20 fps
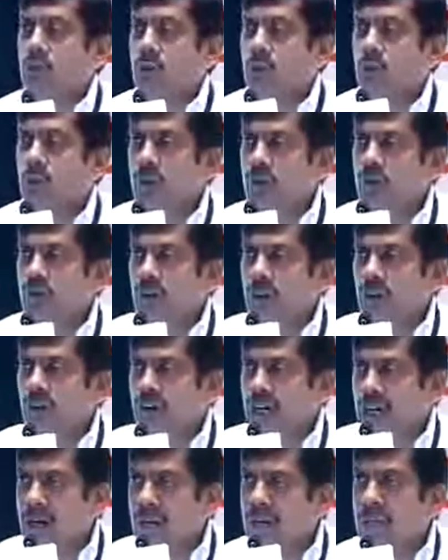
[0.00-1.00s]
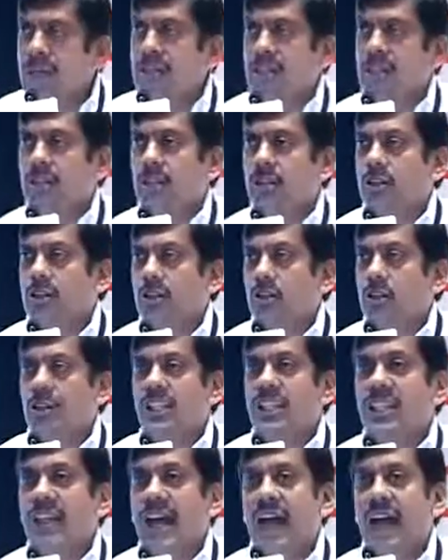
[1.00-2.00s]
Stable implementation
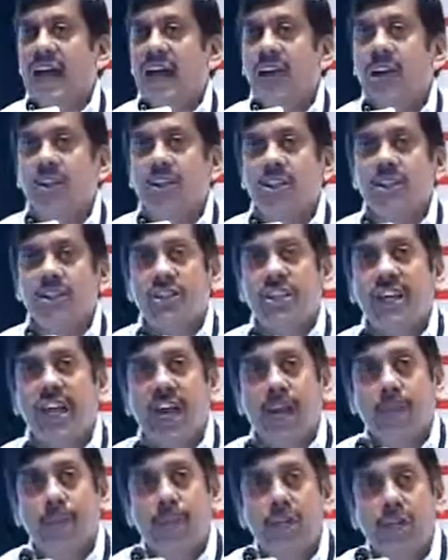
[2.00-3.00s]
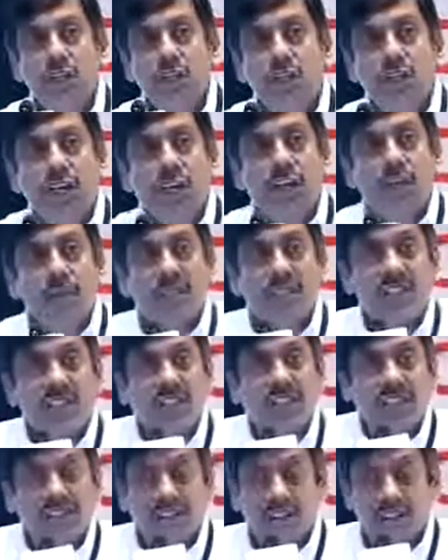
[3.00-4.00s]
team from Hexaware, where the
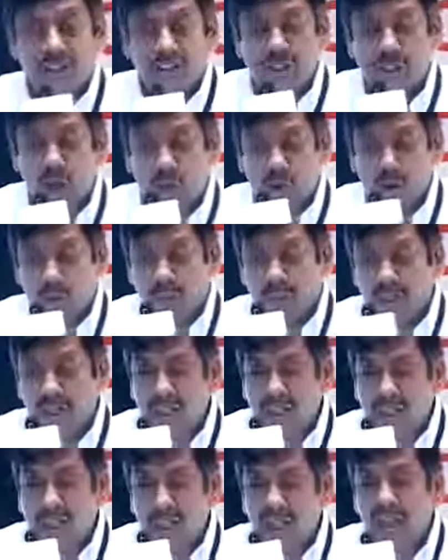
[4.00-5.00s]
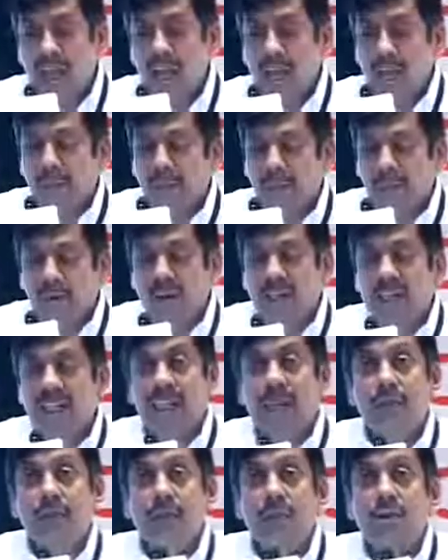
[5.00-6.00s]
7 people who were on board were
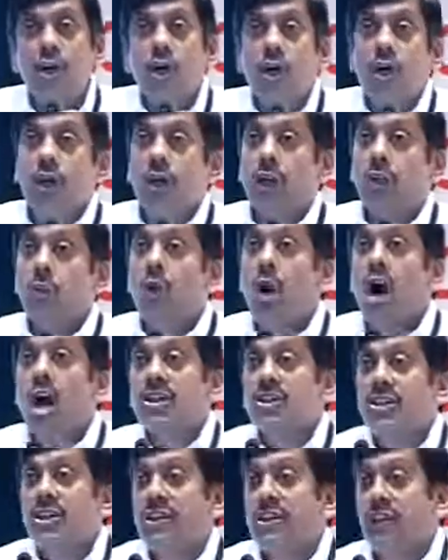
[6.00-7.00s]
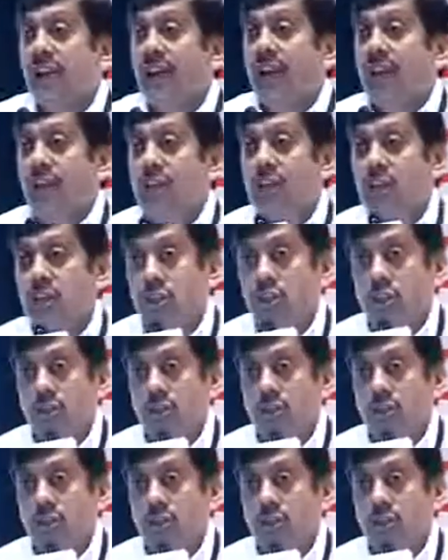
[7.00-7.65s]
completely through the project.